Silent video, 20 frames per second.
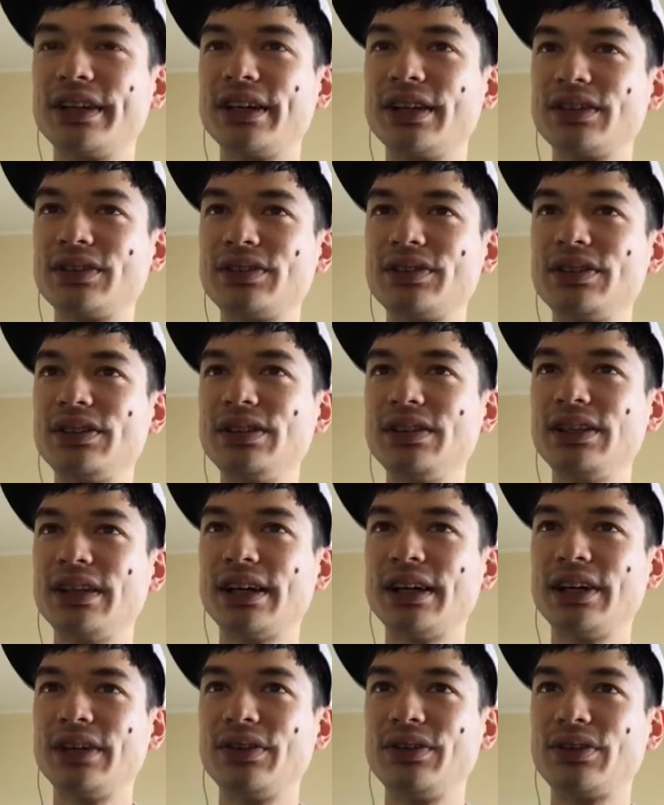X, he
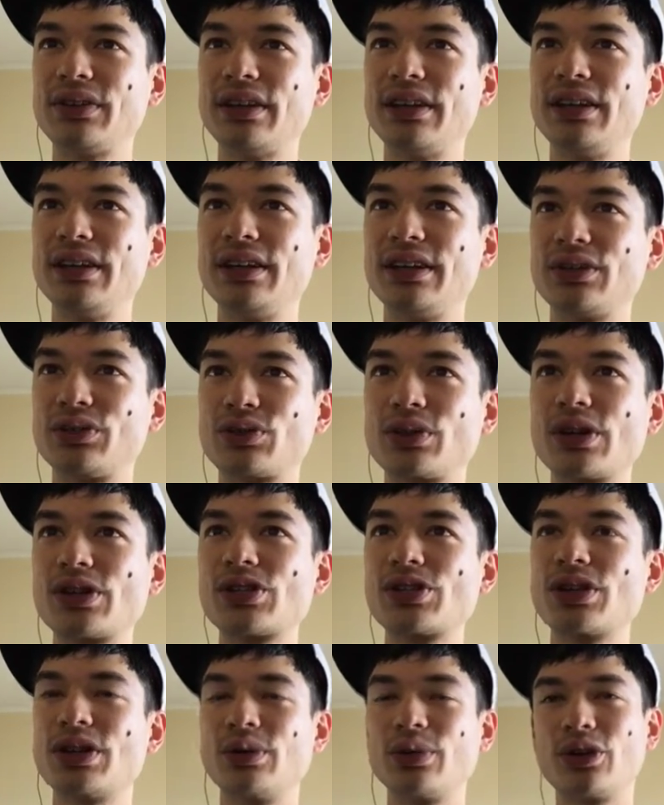has a uh, strike
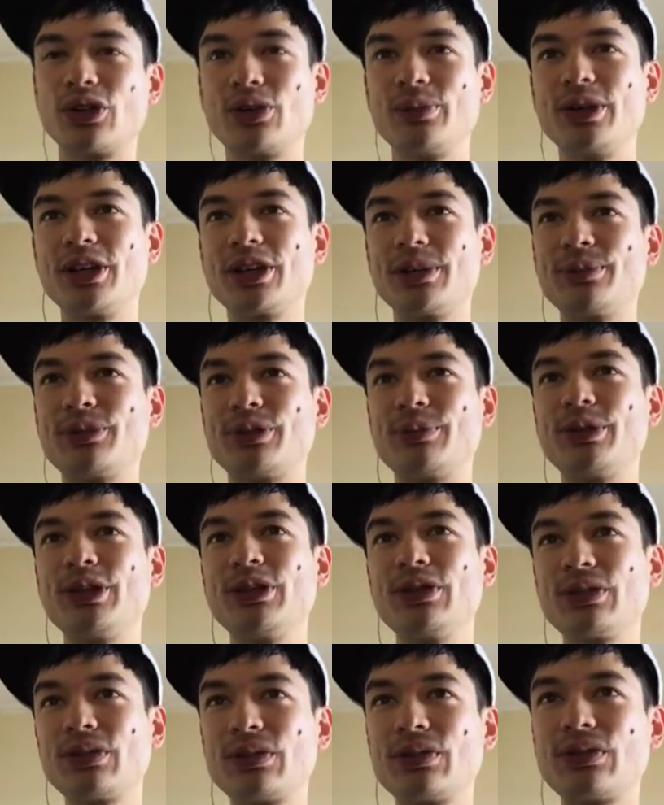shot where he becomes a
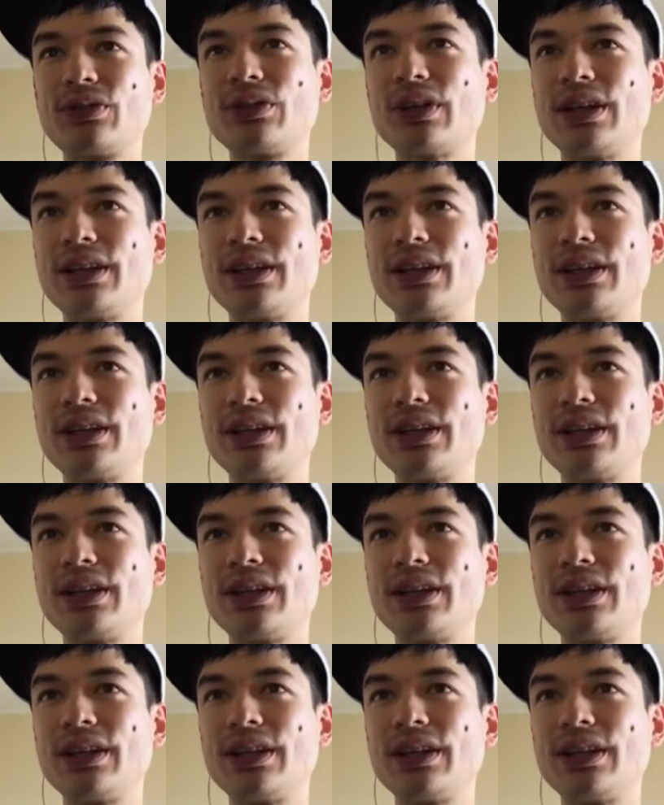pierce,